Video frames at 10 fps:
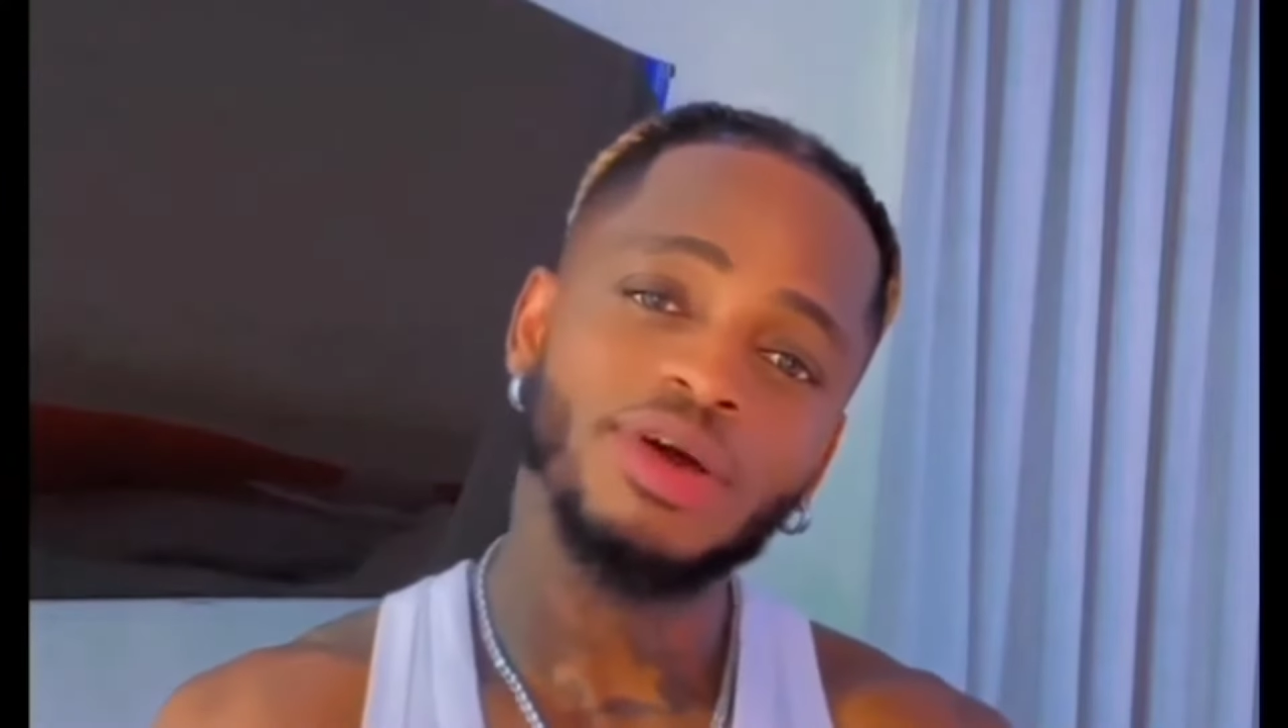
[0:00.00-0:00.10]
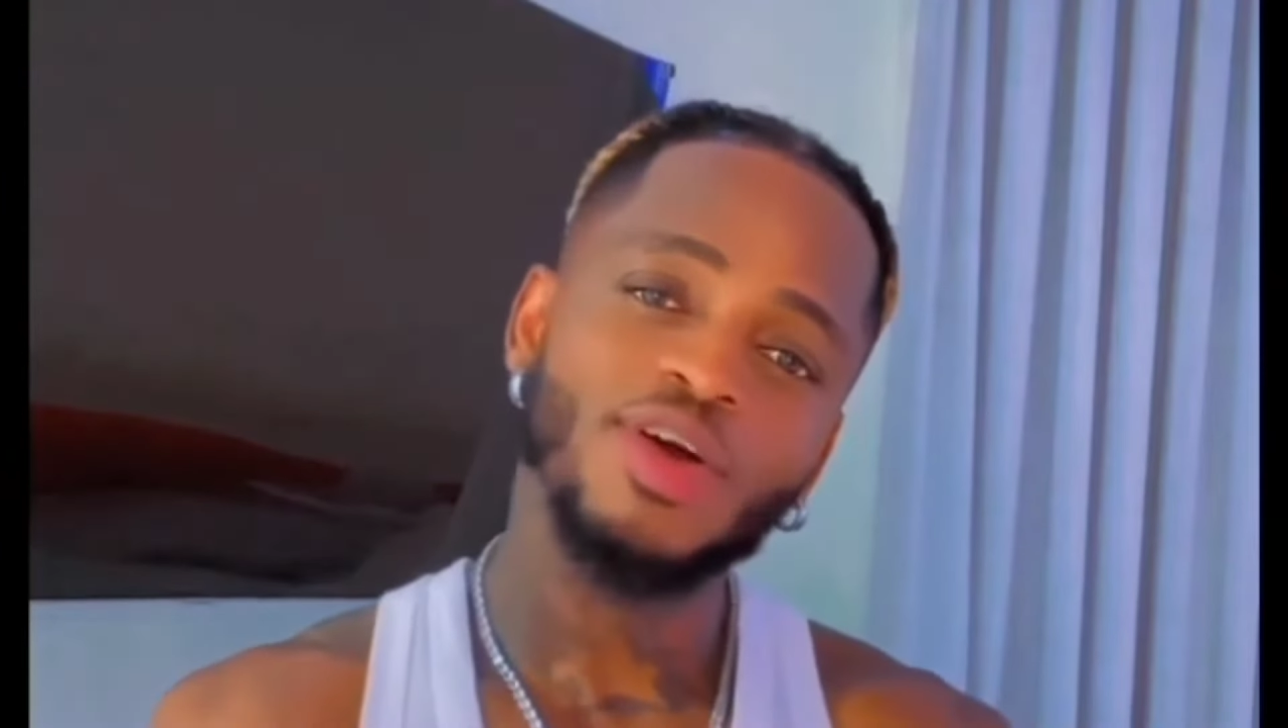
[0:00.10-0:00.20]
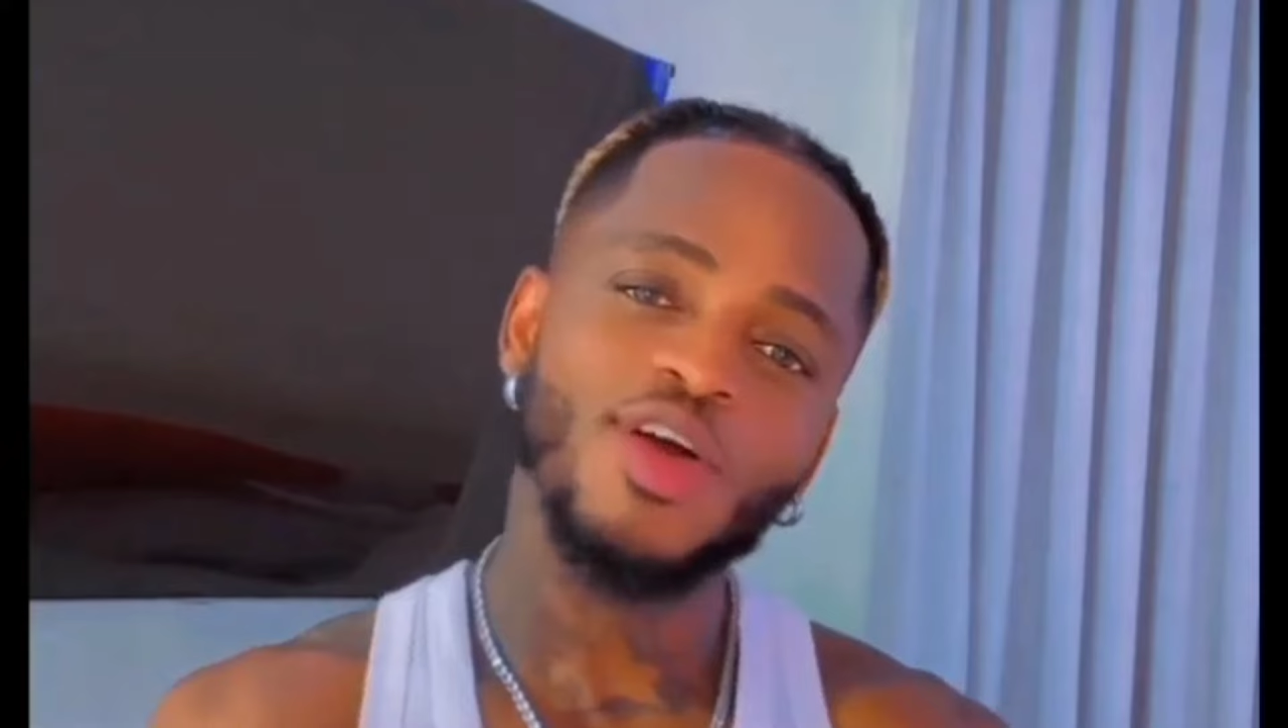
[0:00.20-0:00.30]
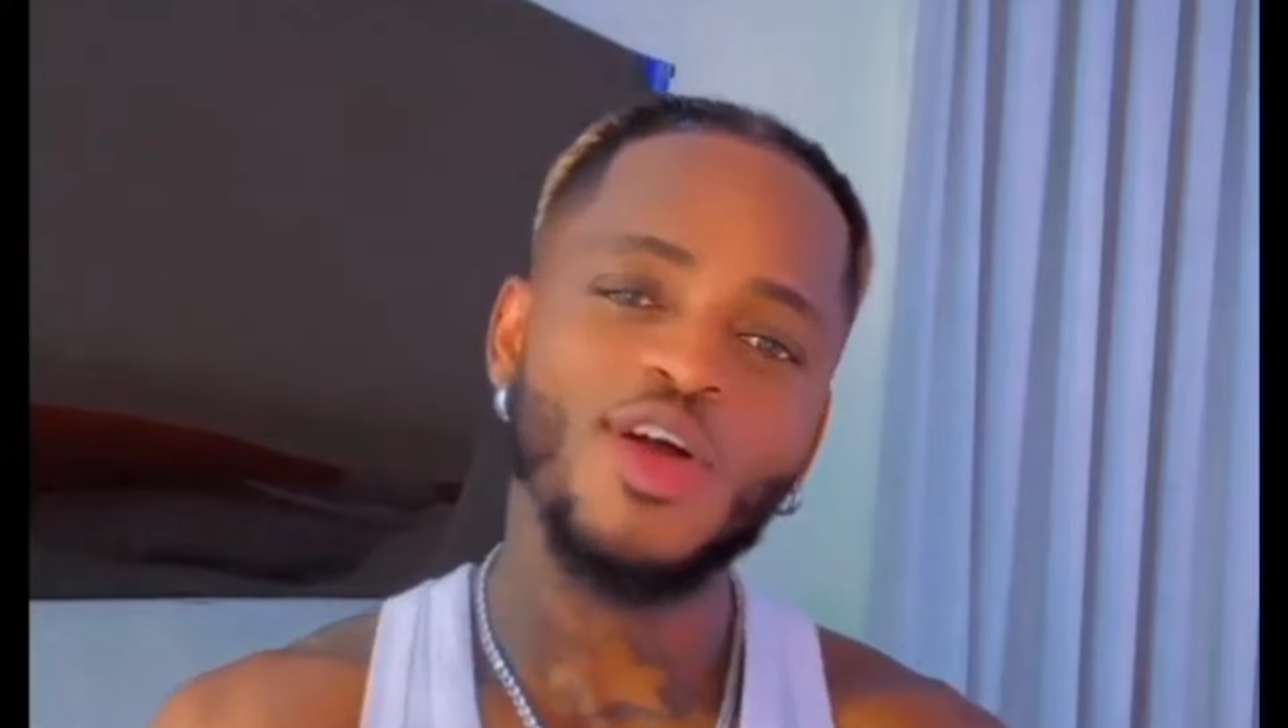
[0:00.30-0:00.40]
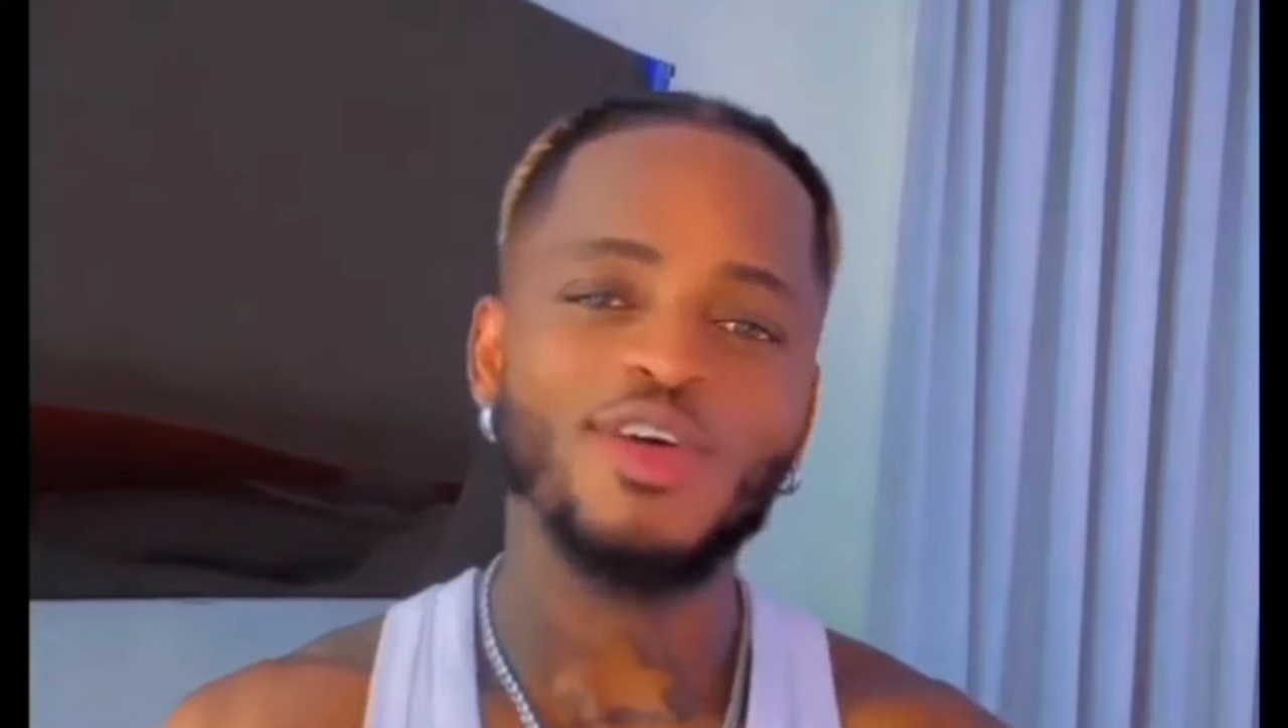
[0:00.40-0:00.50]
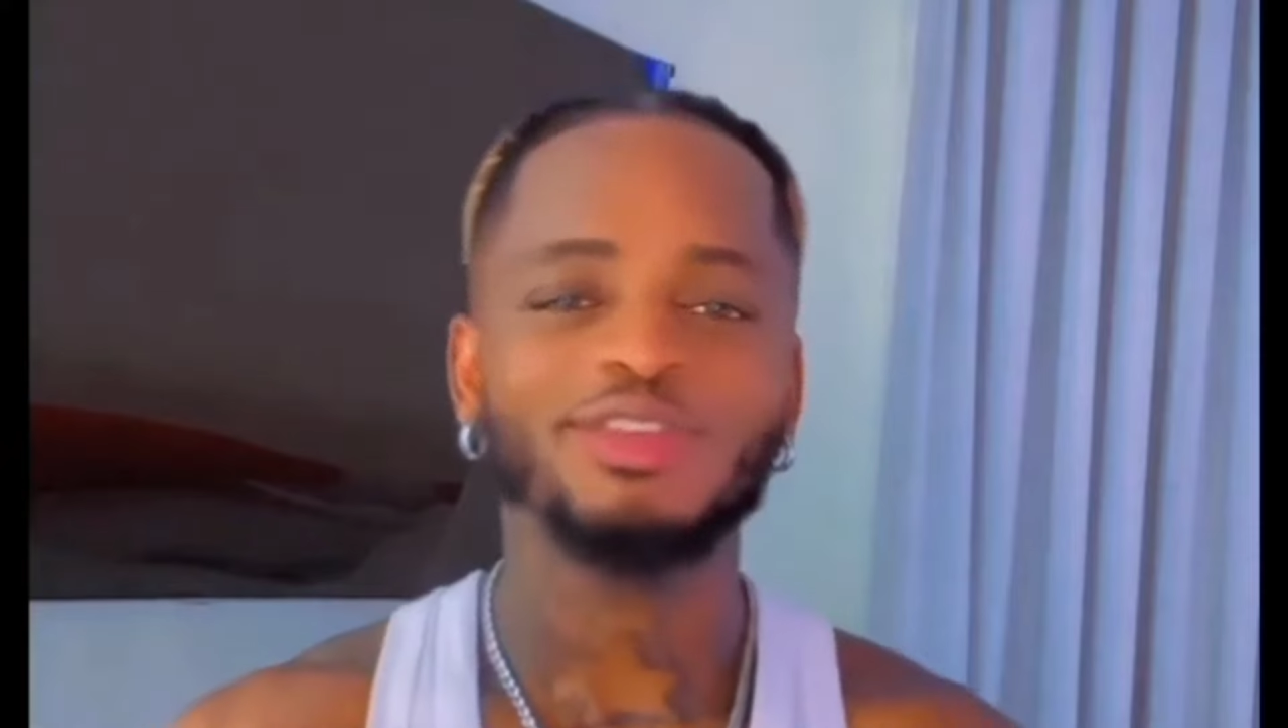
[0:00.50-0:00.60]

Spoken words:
and